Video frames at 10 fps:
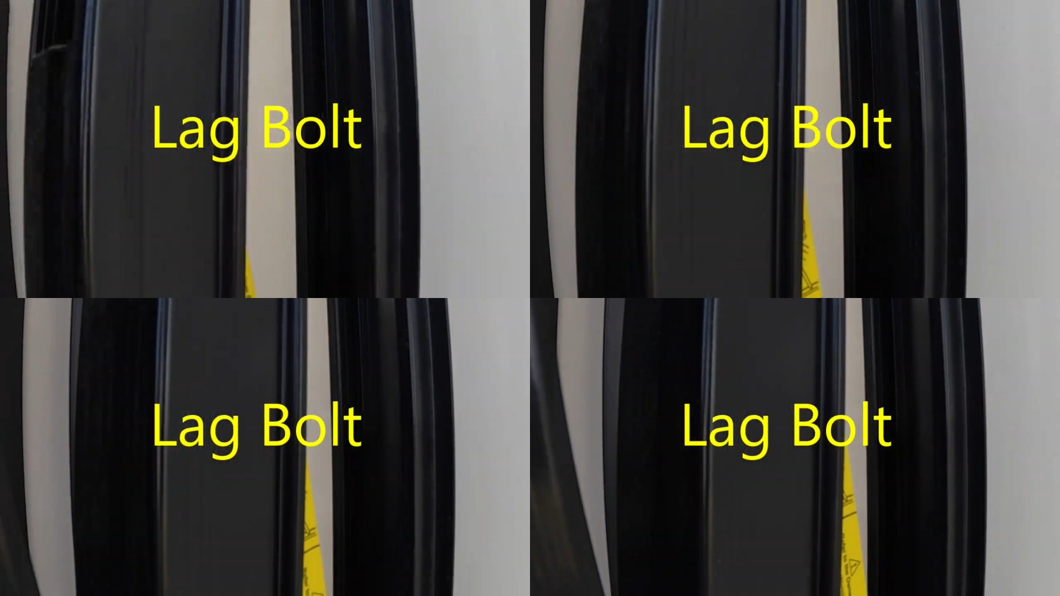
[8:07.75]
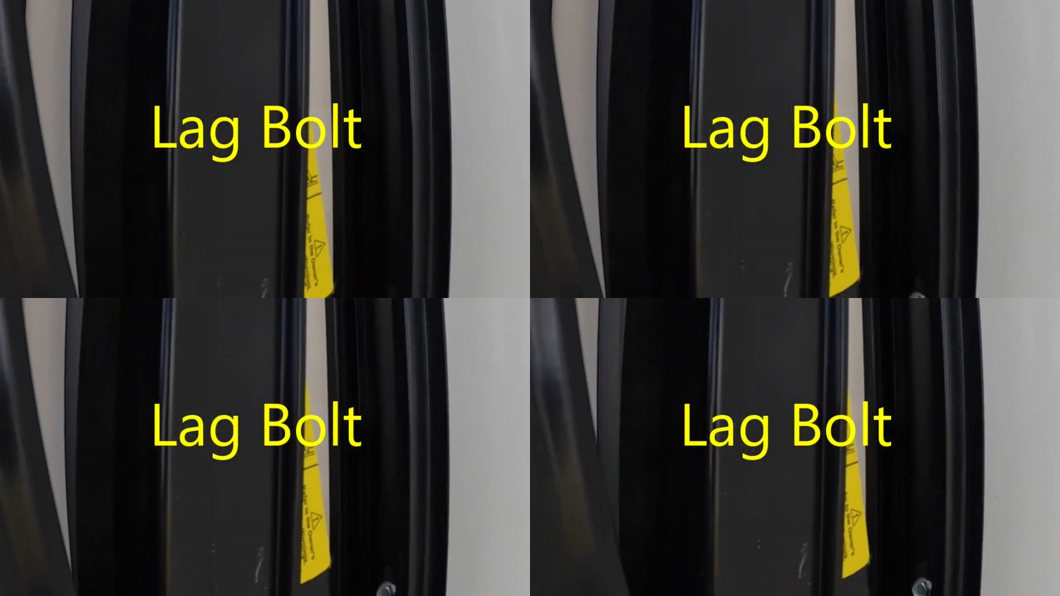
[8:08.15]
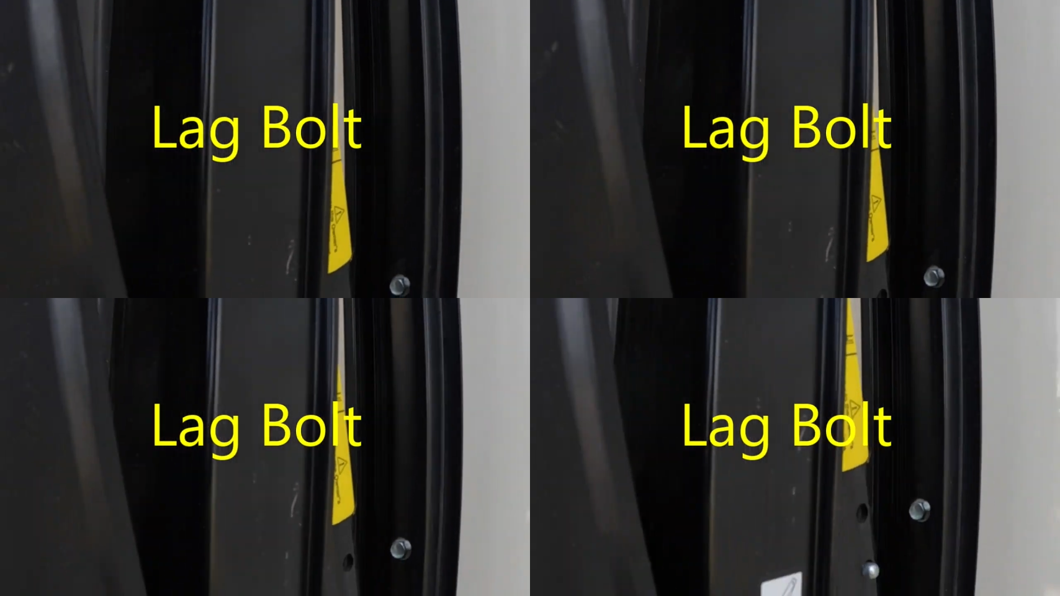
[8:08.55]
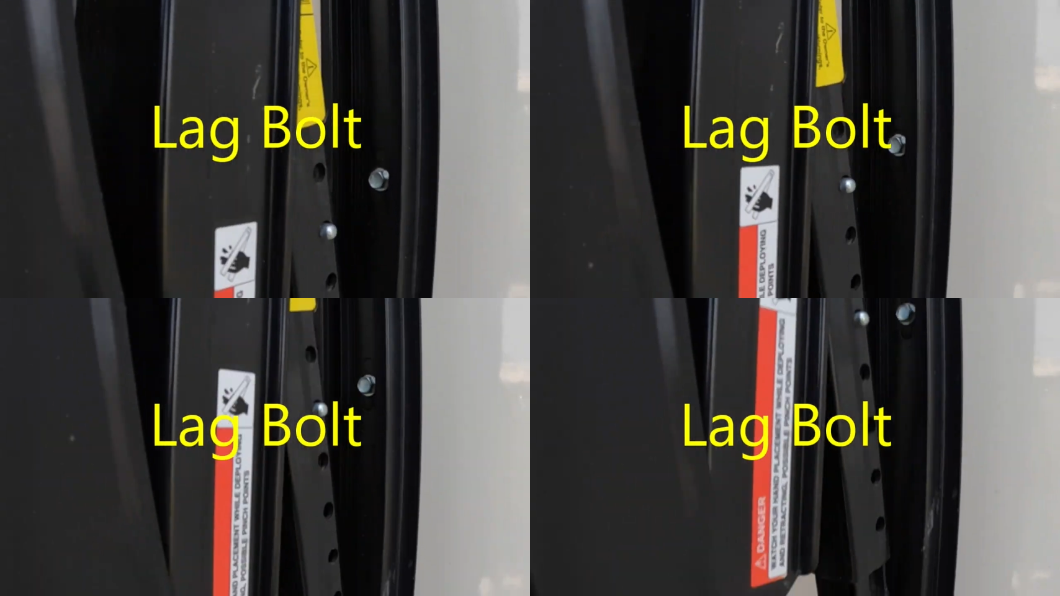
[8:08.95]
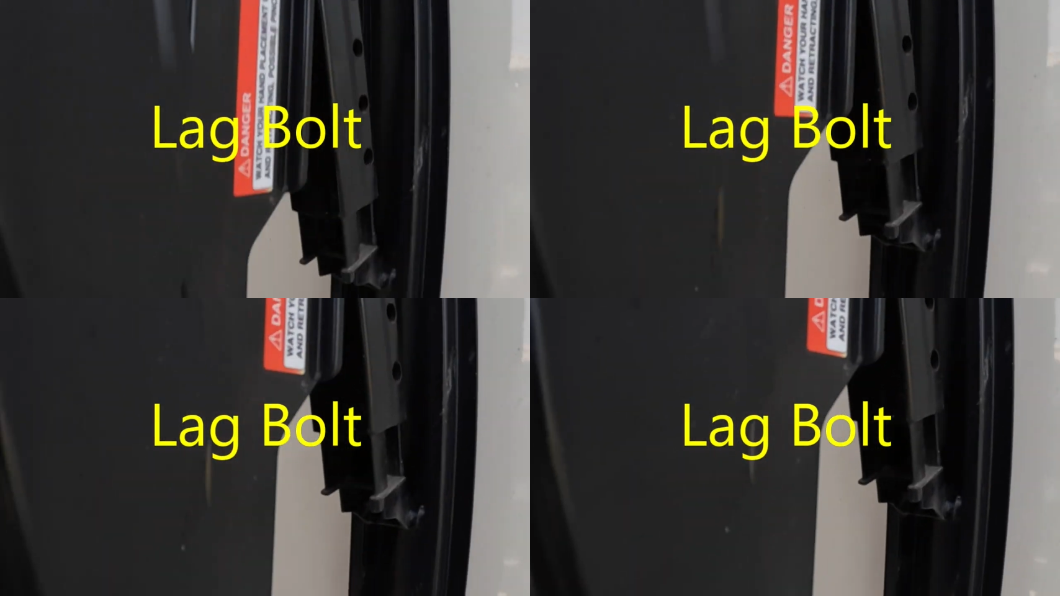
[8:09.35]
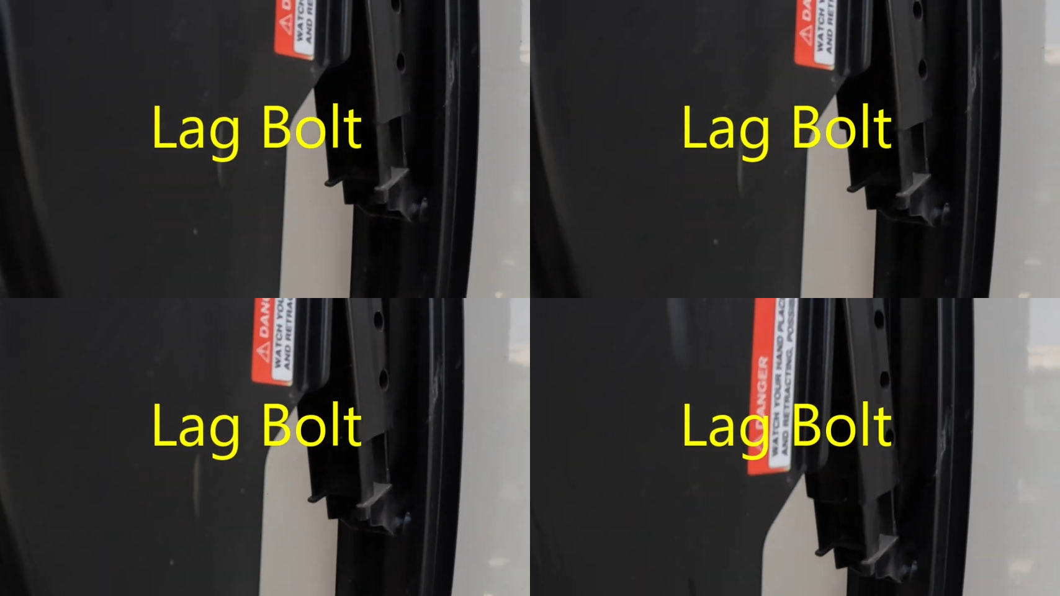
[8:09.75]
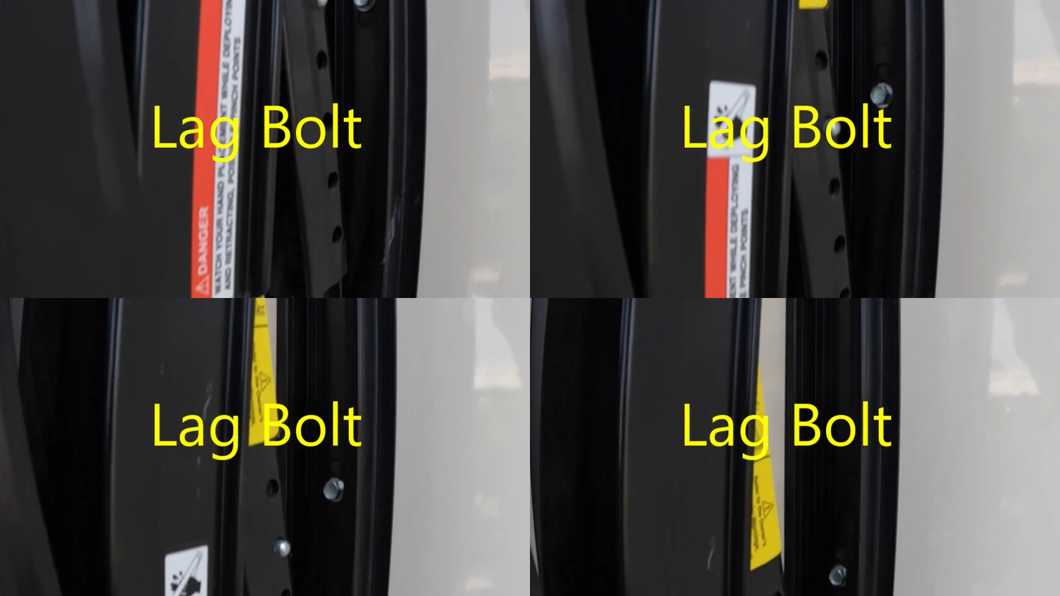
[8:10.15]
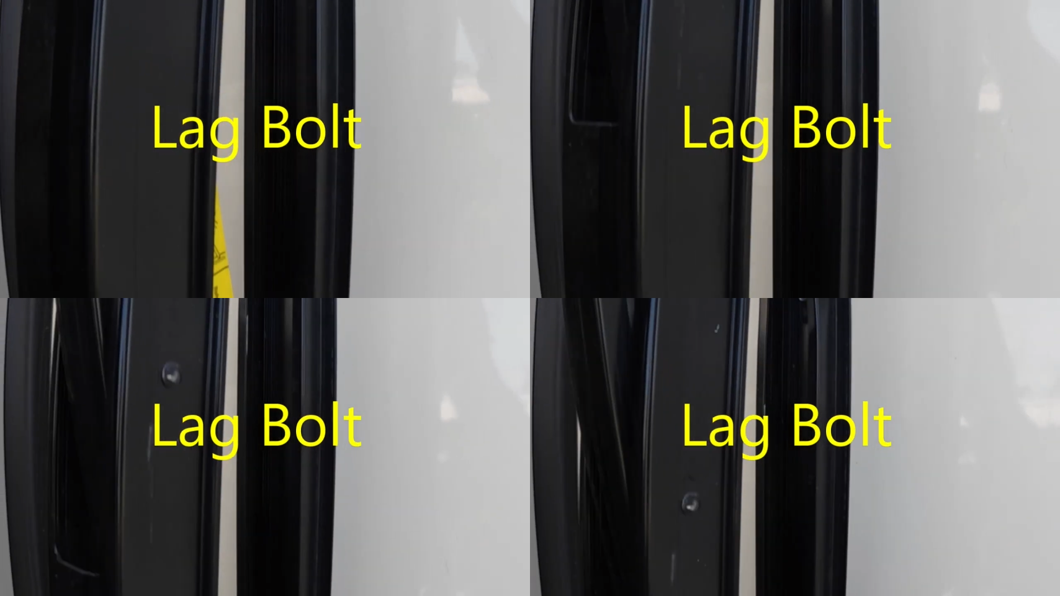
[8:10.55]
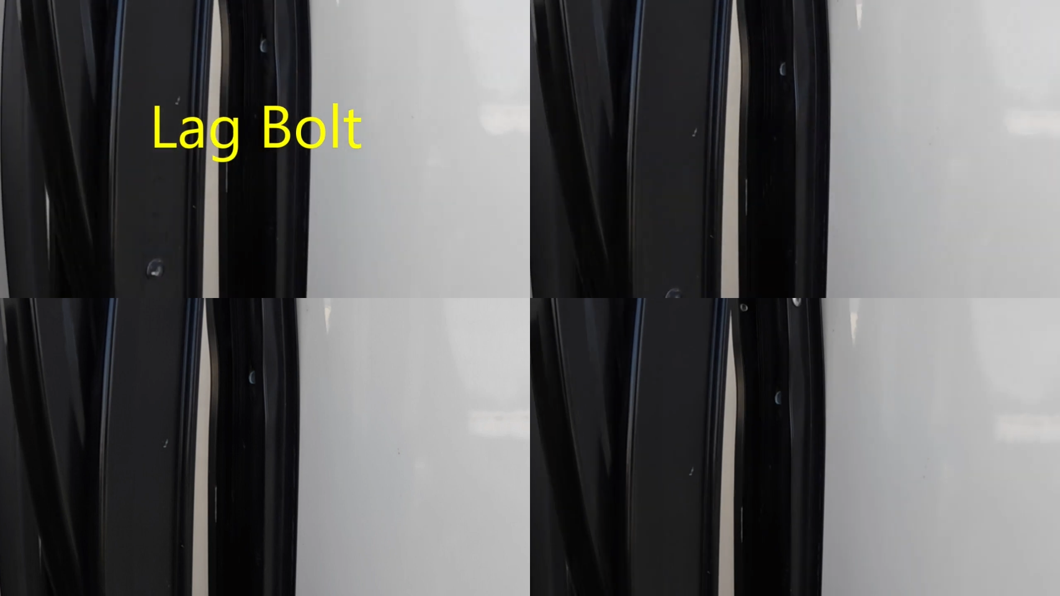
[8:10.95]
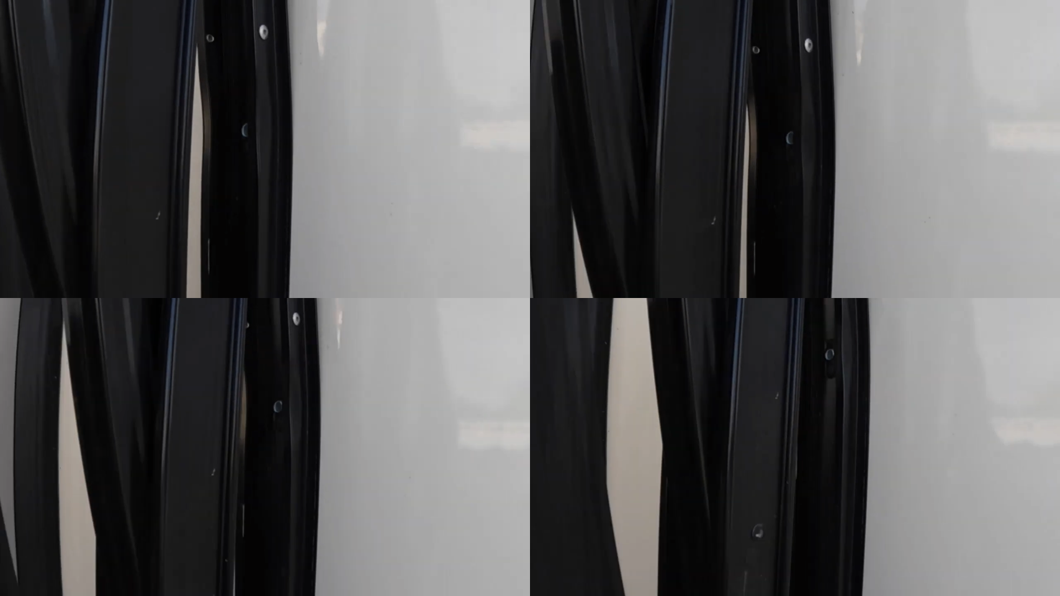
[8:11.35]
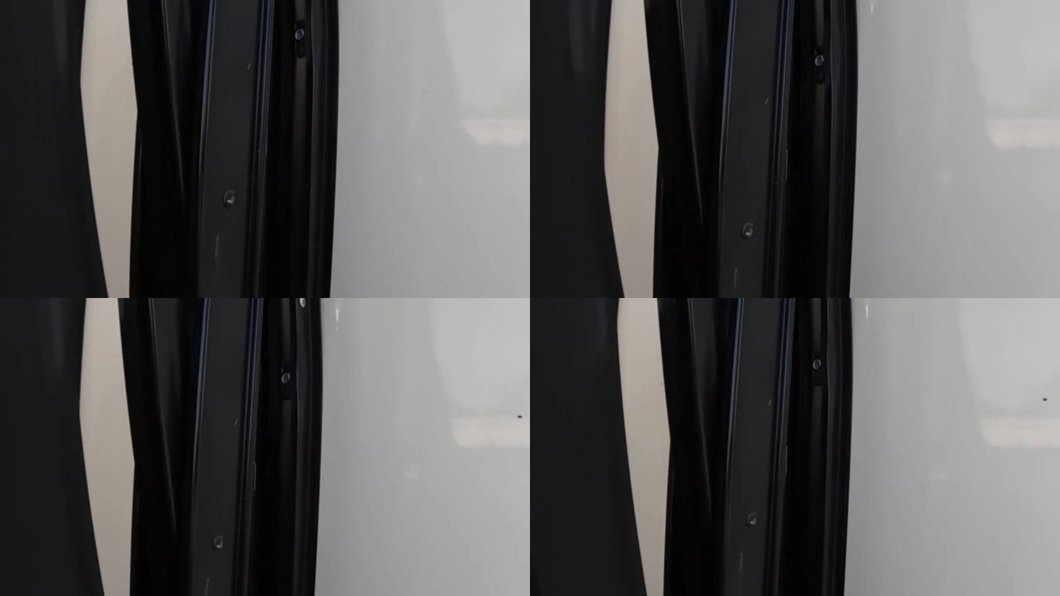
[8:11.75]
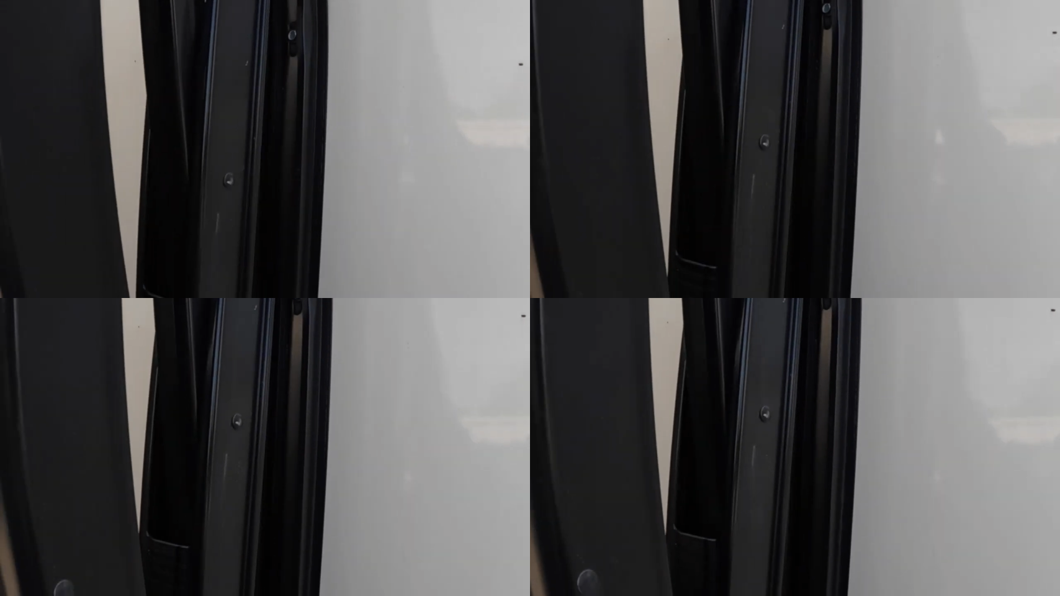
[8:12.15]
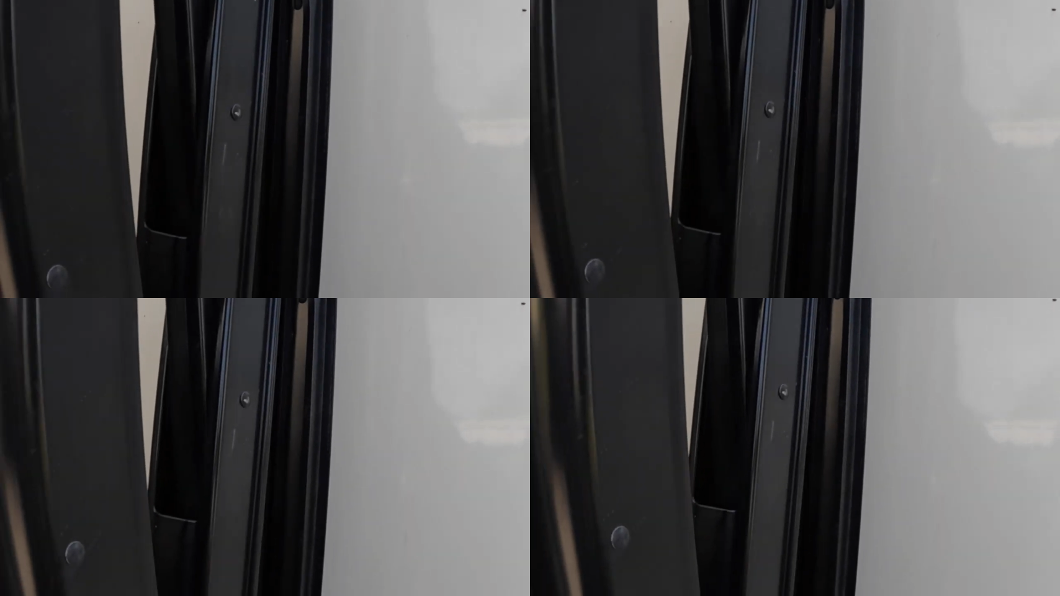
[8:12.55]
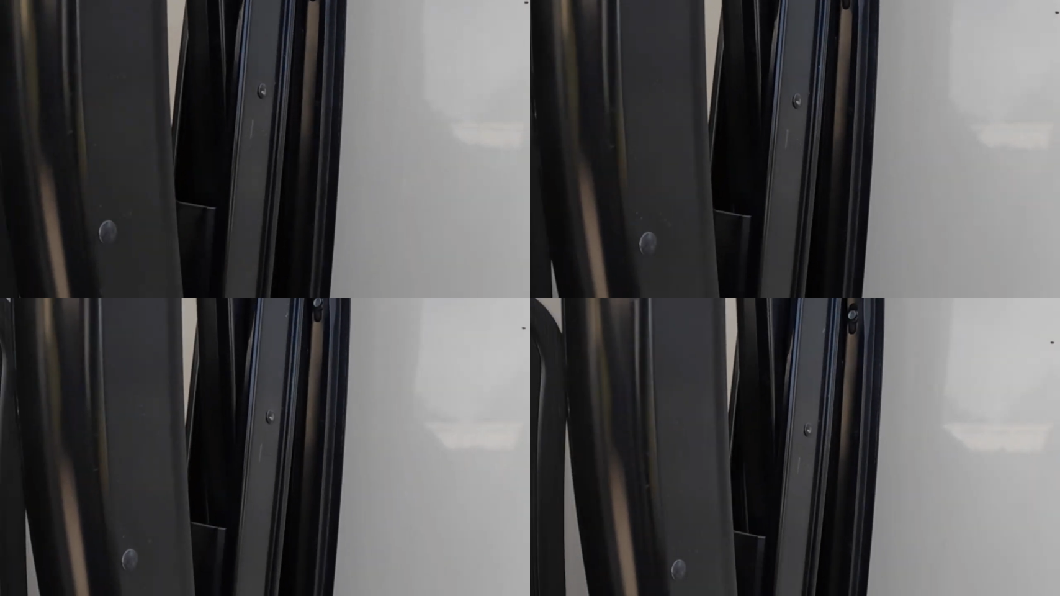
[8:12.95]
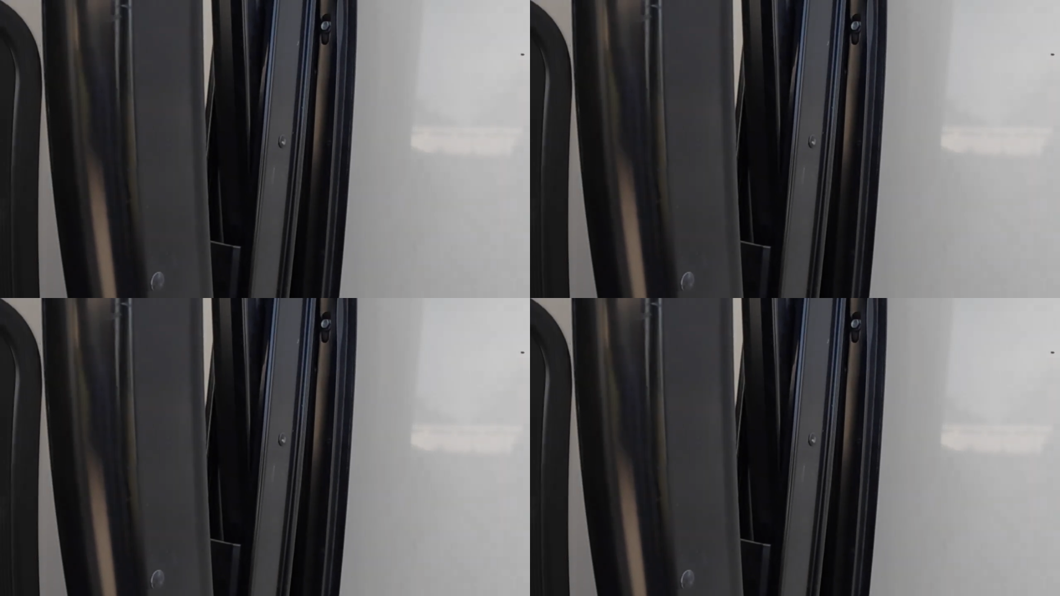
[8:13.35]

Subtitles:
(no speaker visible)